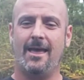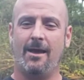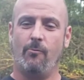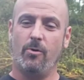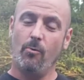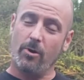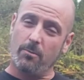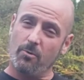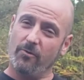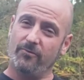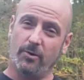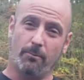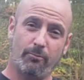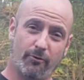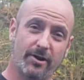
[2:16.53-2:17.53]
We want to move to
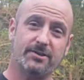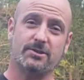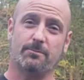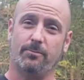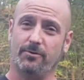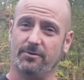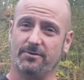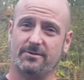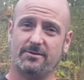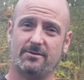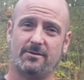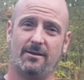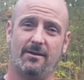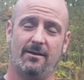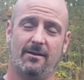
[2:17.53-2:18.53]
principles,
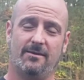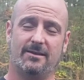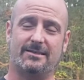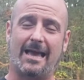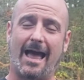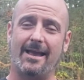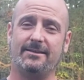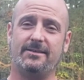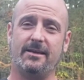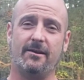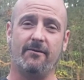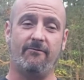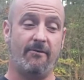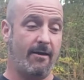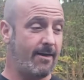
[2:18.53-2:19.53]
this idea
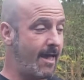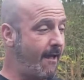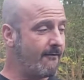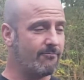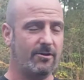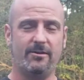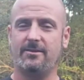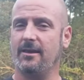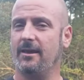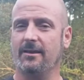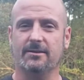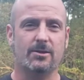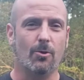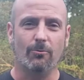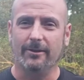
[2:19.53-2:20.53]
of everything
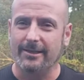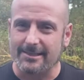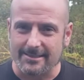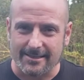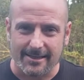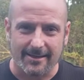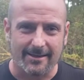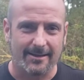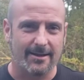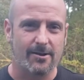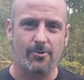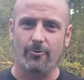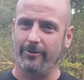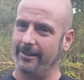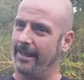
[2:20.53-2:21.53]
is holistic and
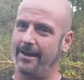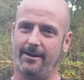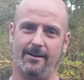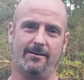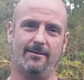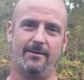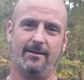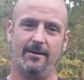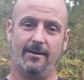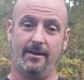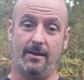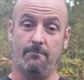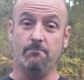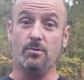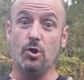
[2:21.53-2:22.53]
interrelated.
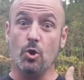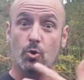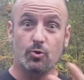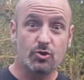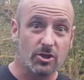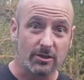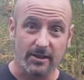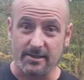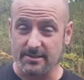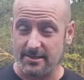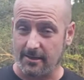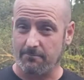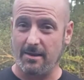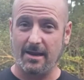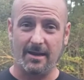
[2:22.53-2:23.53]
And mutualistic,
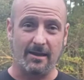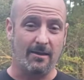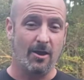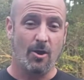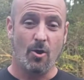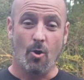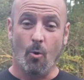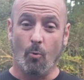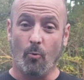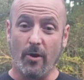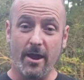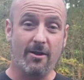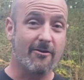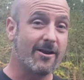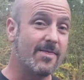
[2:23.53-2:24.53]
meaning
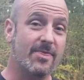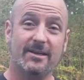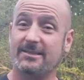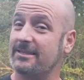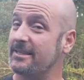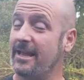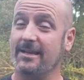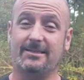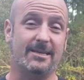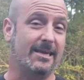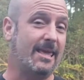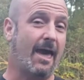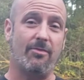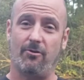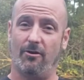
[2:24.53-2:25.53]
we are in this thing
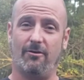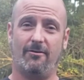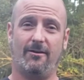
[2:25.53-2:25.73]
together.